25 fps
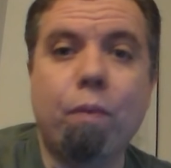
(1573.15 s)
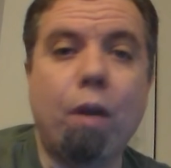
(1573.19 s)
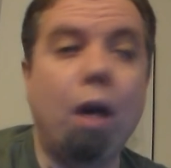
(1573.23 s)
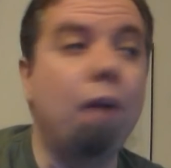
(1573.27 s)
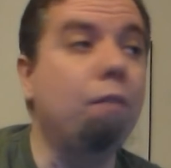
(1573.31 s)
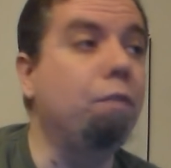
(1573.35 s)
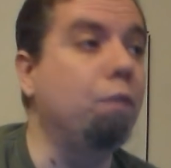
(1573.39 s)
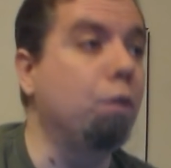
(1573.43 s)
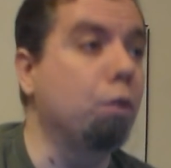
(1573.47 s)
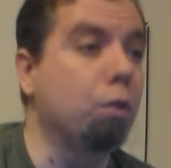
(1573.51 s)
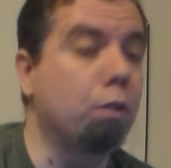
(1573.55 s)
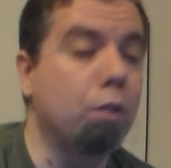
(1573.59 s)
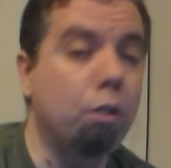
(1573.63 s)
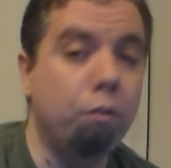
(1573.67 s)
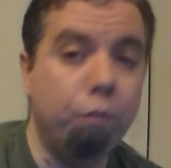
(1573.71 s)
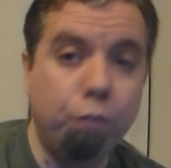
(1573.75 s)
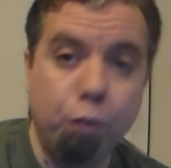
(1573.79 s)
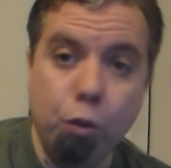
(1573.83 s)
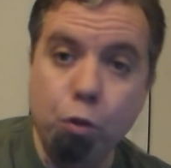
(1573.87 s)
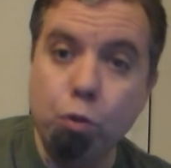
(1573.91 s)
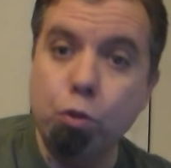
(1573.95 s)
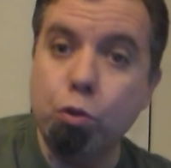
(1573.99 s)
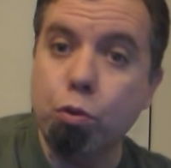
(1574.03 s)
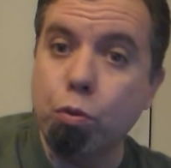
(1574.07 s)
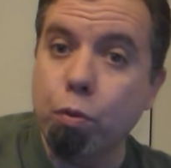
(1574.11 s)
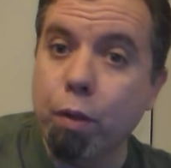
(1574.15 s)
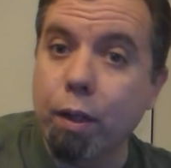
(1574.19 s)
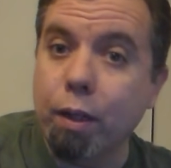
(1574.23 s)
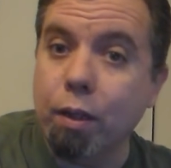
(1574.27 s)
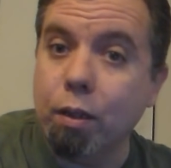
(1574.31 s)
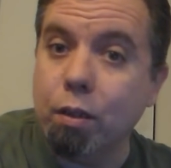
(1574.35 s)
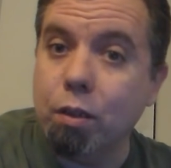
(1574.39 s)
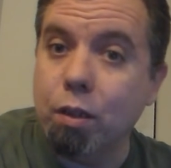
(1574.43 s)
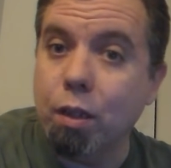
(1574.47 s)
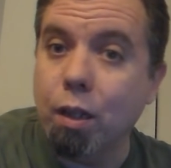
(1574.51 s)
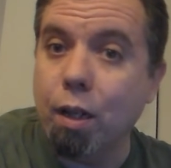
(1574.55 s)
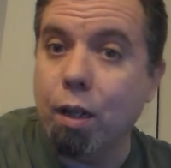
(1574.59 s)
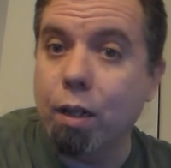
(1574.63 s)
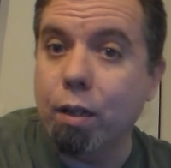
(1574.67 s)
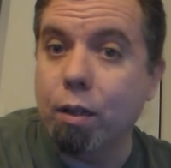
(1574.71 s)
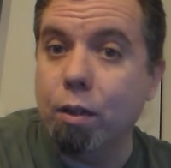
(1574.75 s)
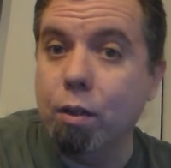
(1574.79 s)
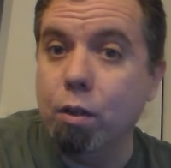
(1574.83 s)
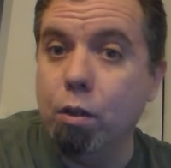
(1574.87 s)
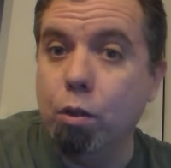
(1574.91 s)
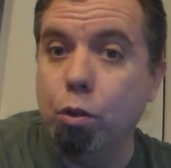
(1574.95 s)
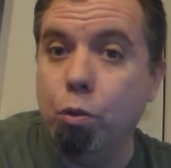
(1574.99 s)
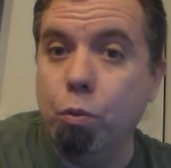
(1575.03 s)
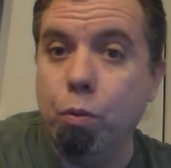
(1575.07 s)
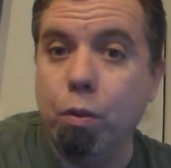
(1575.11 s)
I've learned a few tricks that I
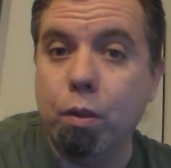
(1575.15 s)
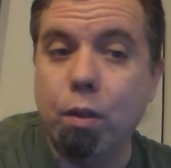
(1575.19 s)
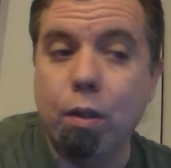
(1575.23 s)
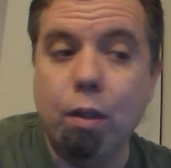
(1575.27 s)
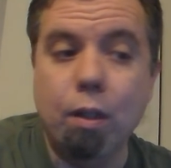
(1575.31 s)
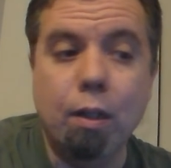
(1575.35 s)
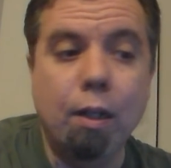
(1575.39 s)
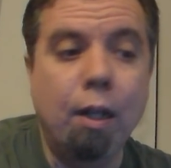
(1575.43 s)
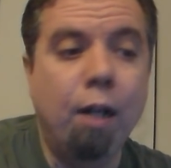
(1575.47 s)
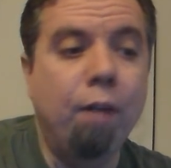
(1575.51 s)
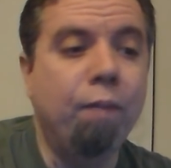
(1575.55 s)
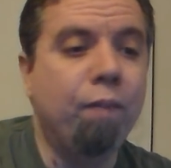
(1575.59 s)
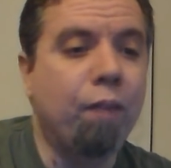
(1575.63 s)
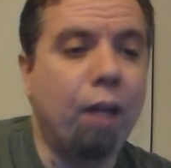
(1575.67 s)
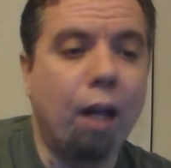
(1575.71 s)
can do with it,